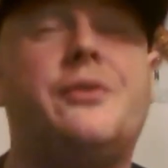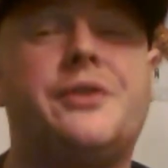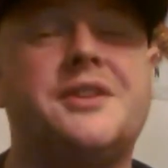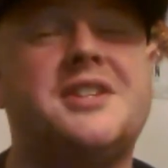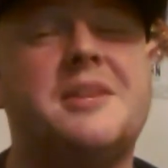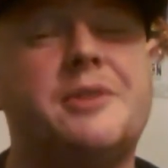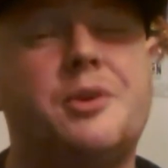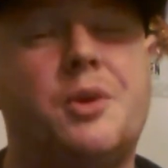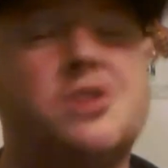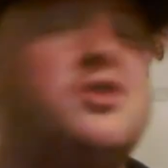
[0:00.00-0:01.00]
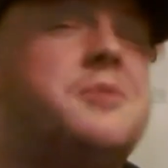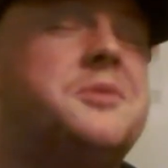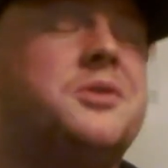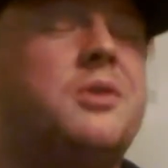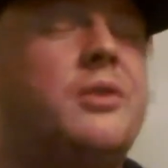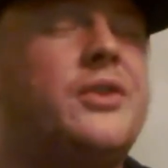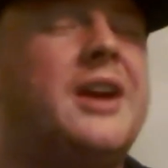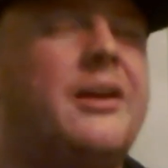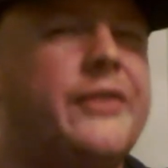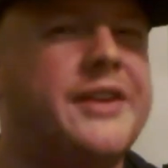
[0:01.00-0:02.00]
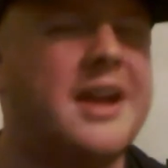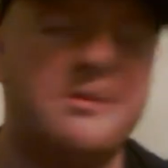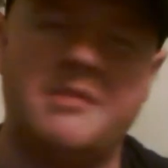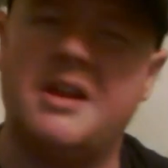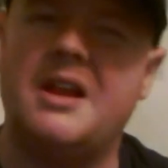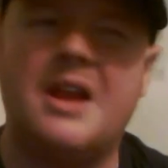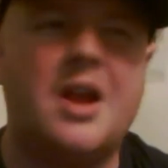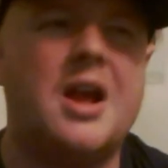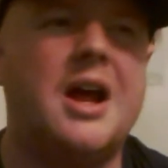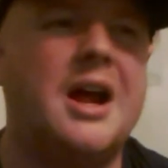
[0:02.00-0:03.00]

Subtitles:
not often I go to the cinema to watch films. I don't often have the time.